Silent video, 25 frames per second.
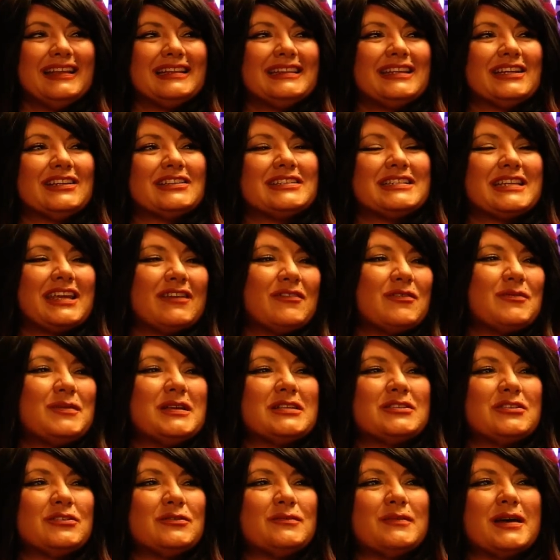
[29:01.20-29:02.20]
They're giving
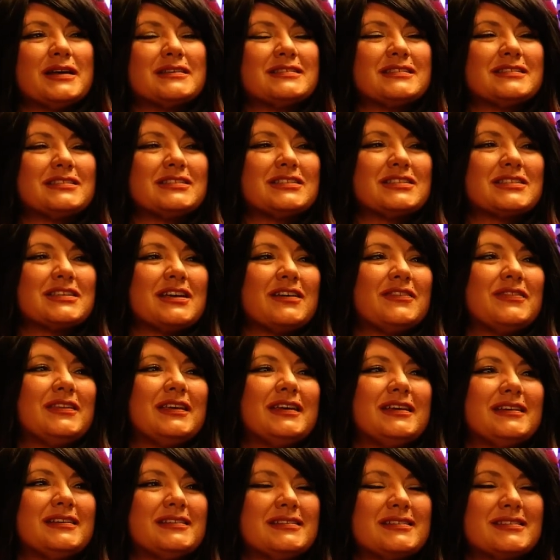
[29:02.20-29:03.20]
me 2 messages on
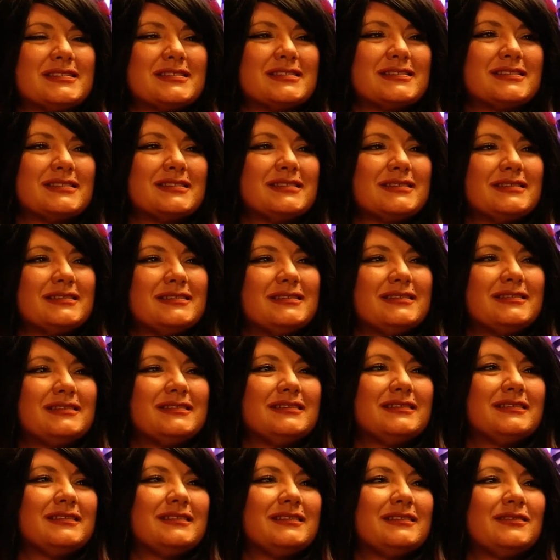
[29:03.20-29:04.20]
this.
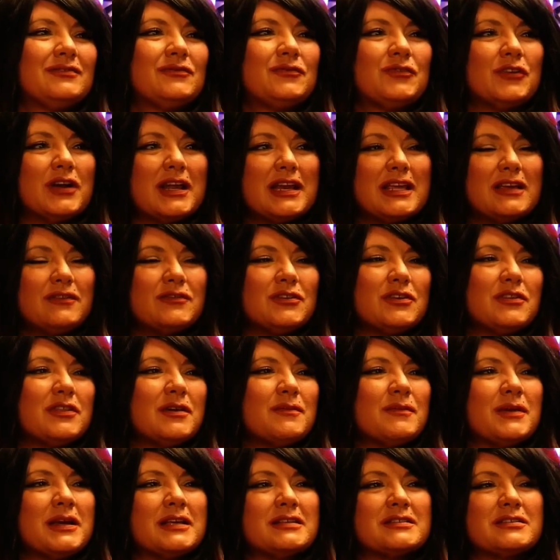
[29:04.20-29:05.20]
For any of you
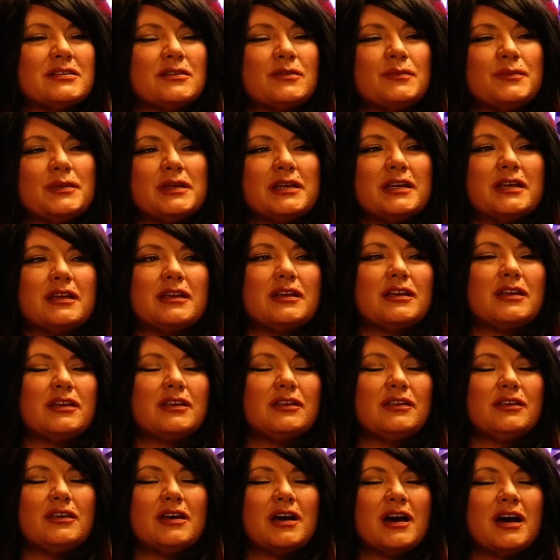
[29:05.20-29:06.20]
that might still be
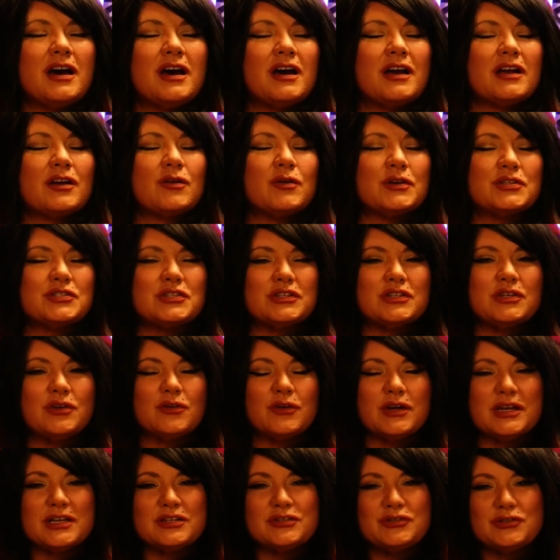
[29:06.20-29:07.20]
questioning
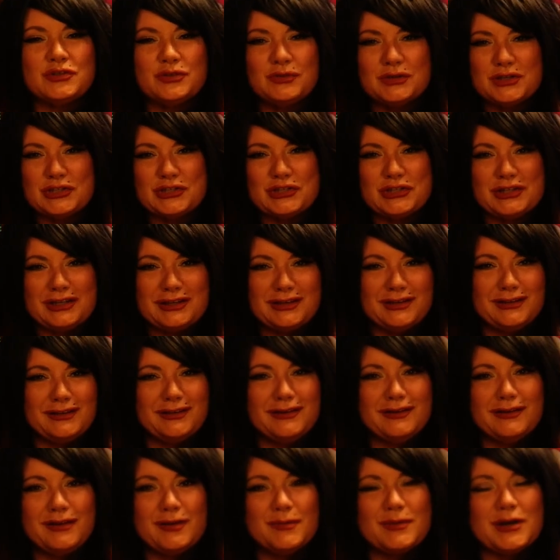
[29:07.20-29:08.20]
your
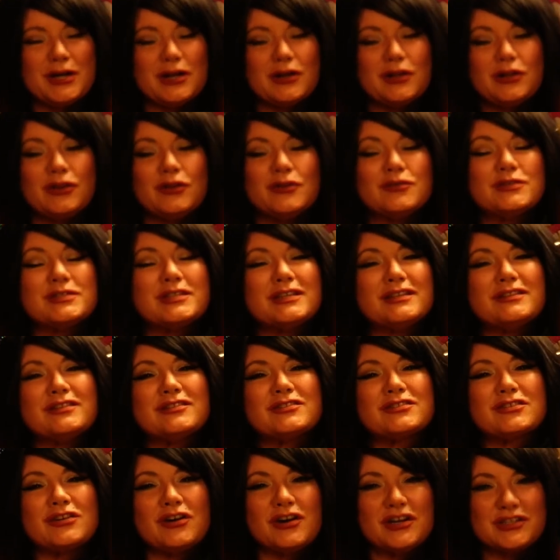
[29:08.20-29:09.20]
intuition about closing
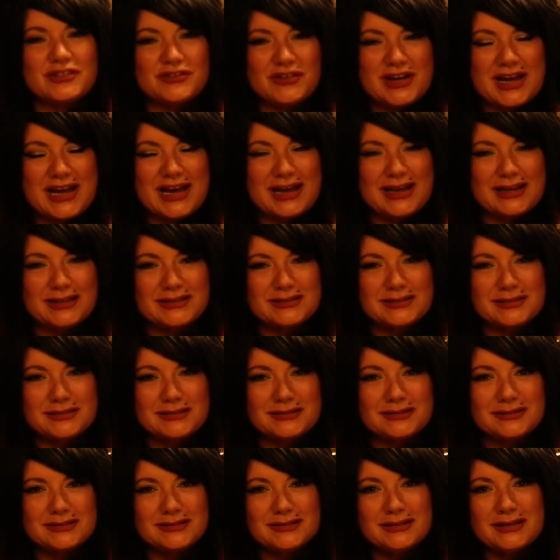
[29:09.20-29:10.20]
this contract,
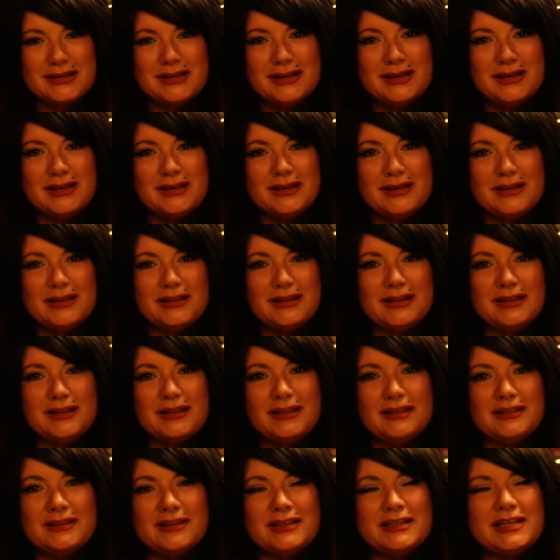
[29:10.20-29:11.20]

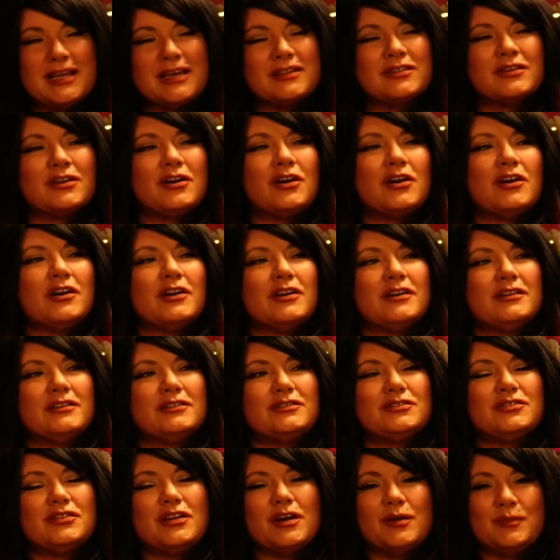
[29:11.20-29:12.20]
the Death card
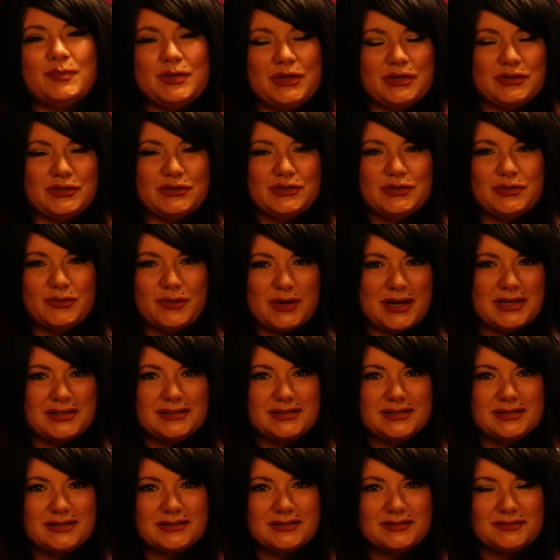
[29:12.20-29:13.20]
appeared
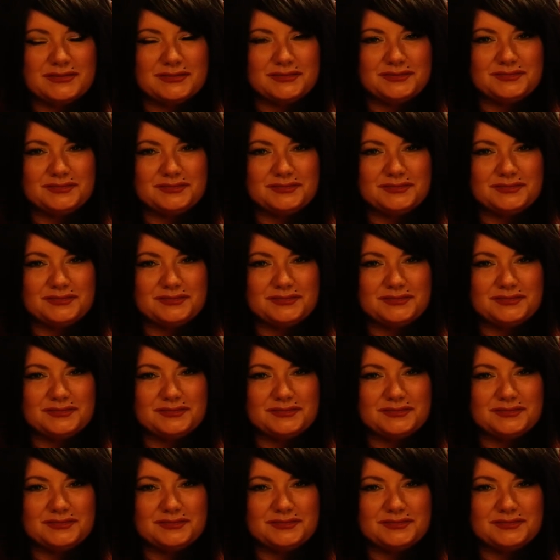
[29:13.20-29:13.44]
twice.